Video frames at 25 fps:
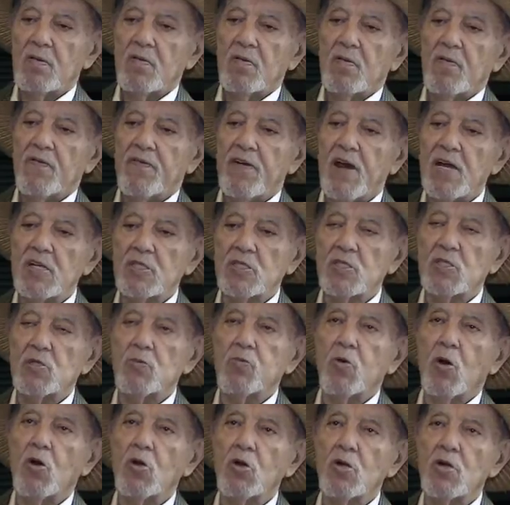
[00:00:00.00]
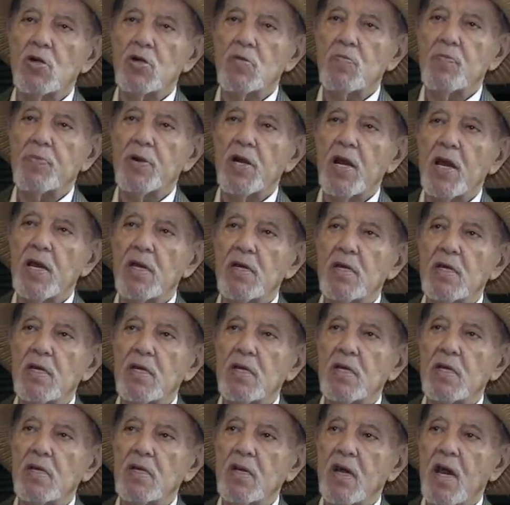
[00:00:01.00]
Fats Waller
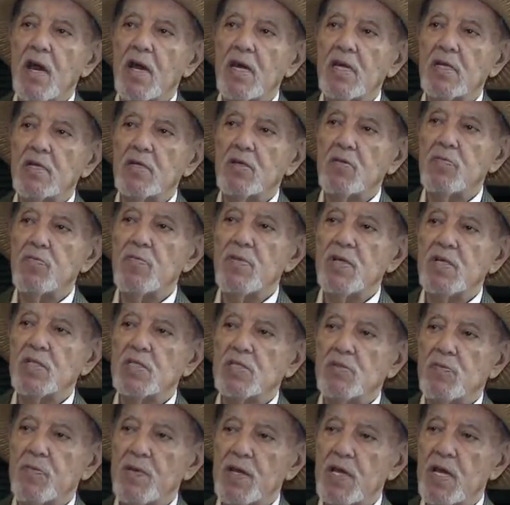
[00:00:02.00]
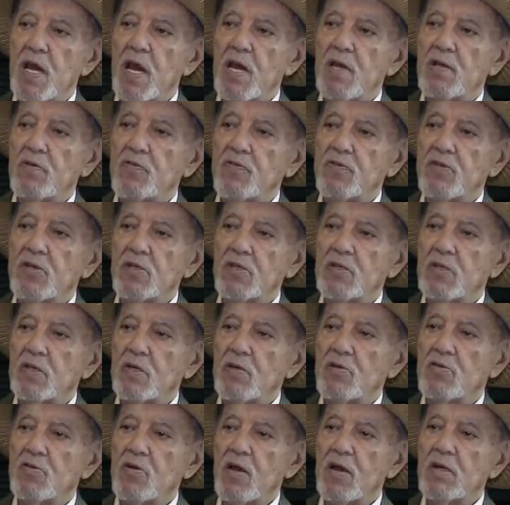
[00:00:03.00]
playing Ain't Misbehavin',
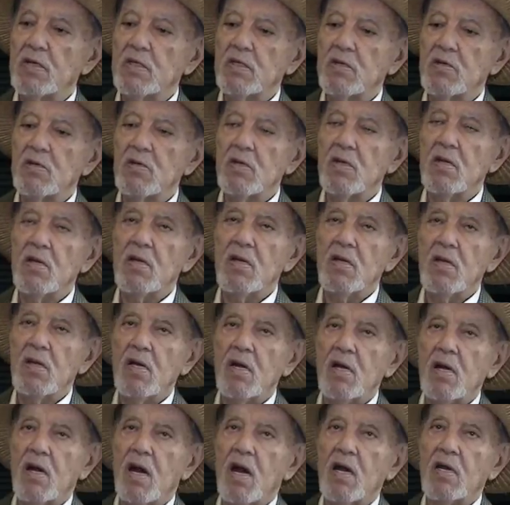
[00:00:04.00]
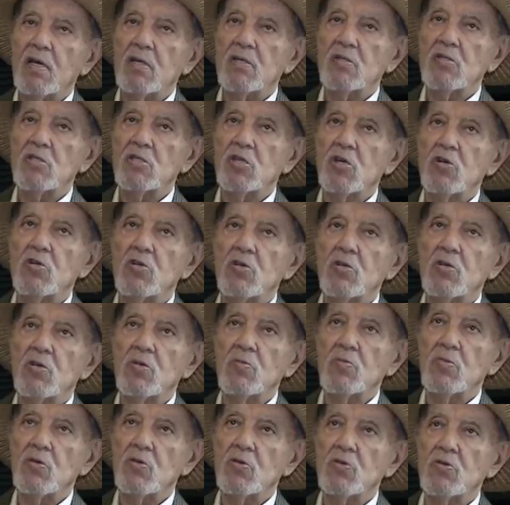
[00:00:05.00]
the record. I enjoyed the
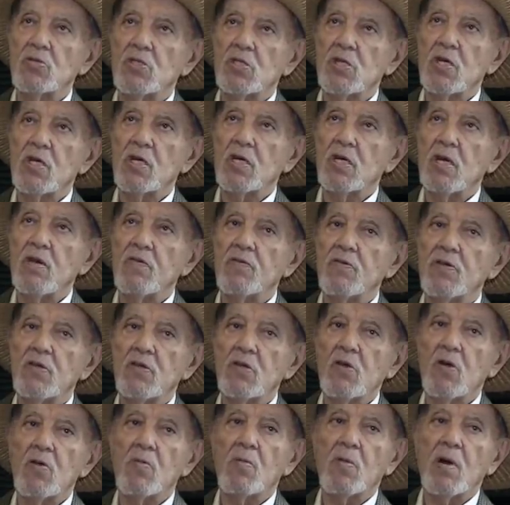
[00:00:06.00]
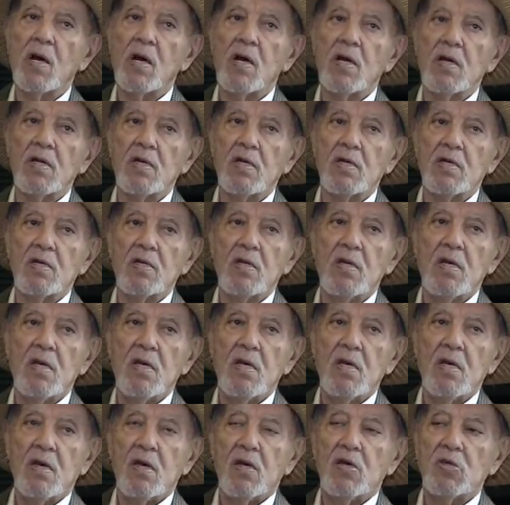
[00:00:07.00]
music, even though my
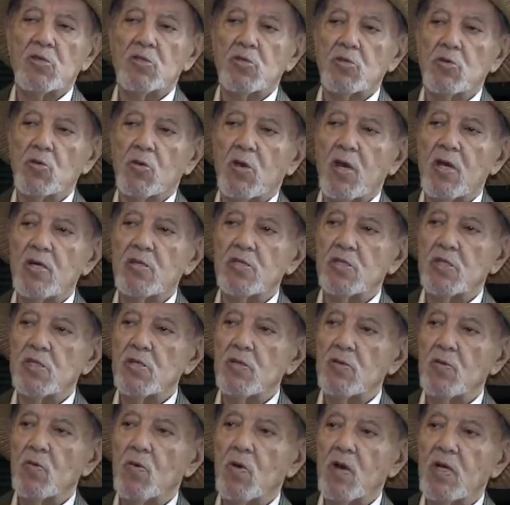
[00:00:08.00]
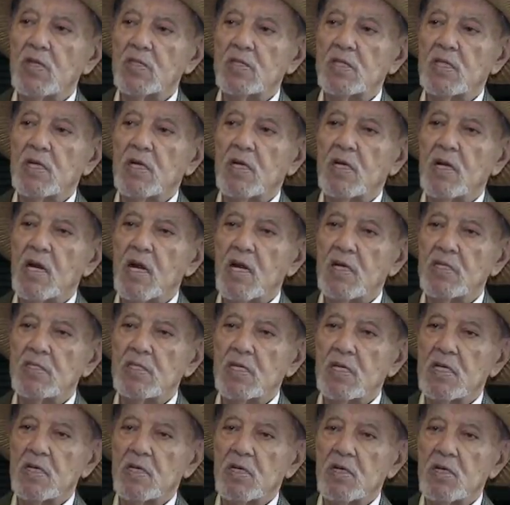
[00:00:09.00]
education was
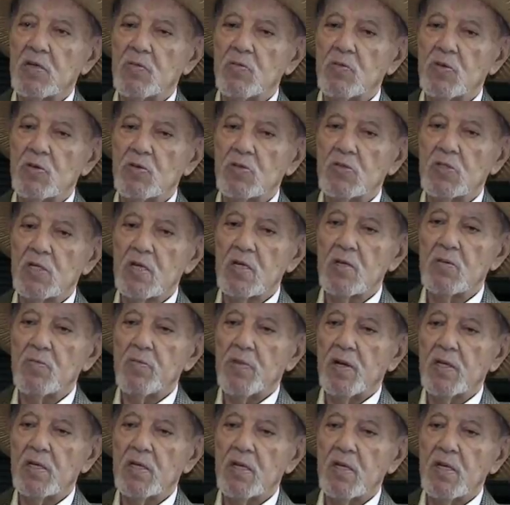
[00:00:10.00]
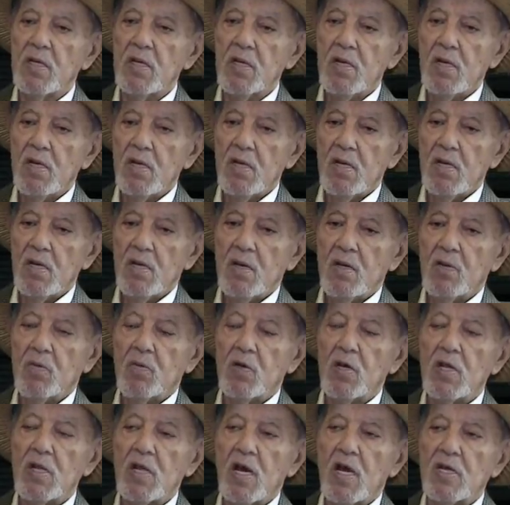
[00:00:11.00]
classical music, but
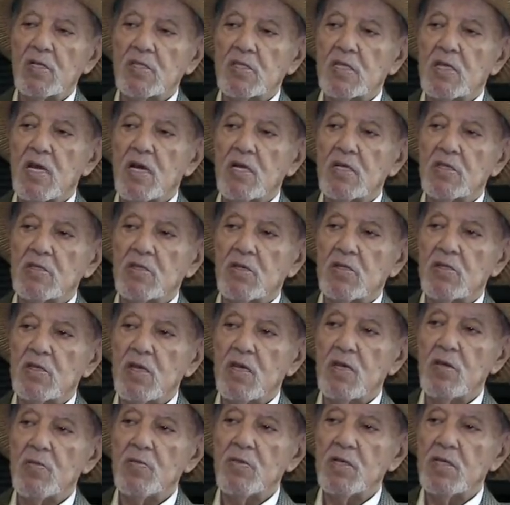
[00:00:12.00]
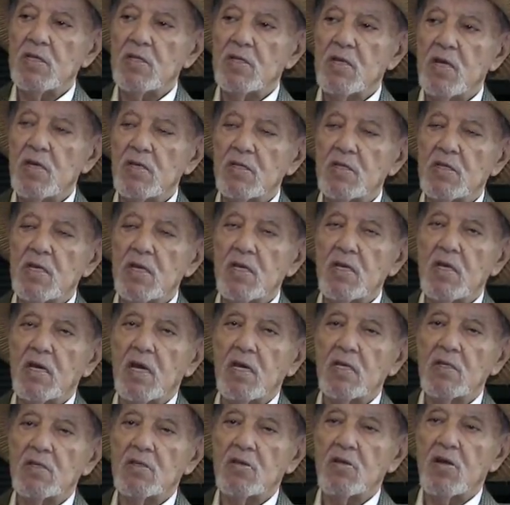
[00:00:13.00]
when I started imitating
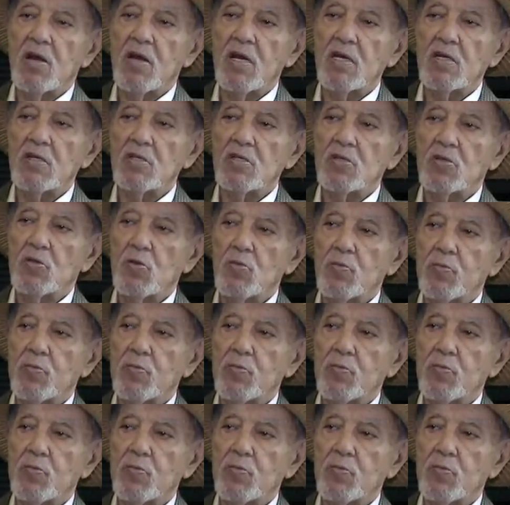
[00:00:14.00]
and trying to